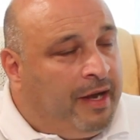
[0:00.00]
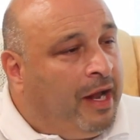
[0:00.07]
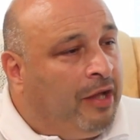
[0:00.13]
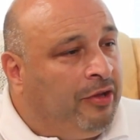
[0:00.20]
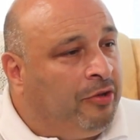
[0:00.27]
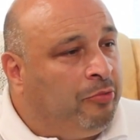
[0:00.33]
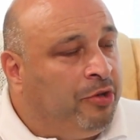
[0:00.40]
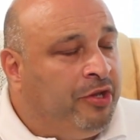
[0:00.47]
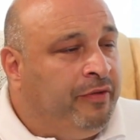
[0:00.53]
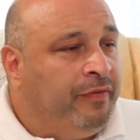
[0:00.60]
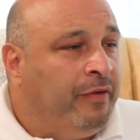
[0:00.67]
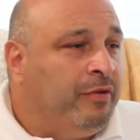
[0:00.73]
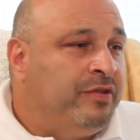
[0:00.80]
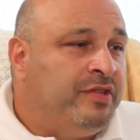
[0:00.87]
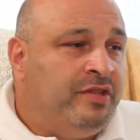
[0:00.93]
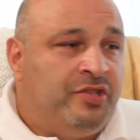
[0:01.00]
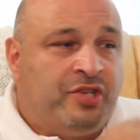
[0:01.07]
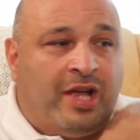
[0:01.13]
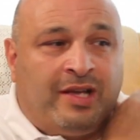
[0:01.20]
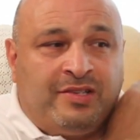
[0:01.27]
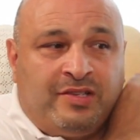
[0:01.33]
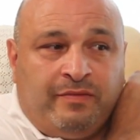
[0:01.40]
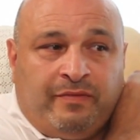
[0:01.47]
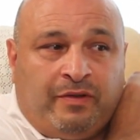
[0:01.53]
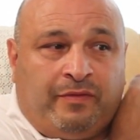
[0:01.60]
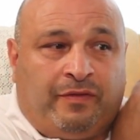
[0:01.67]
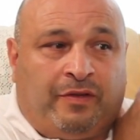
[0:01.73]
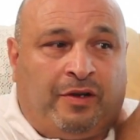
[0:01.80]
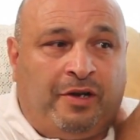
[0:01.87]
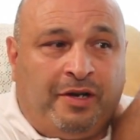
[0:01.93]
how long were you folks in Jacksonville,
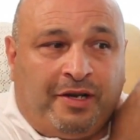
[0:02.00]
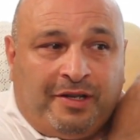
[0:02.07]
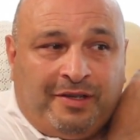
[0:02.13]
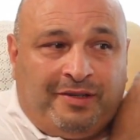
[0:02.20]
Florida?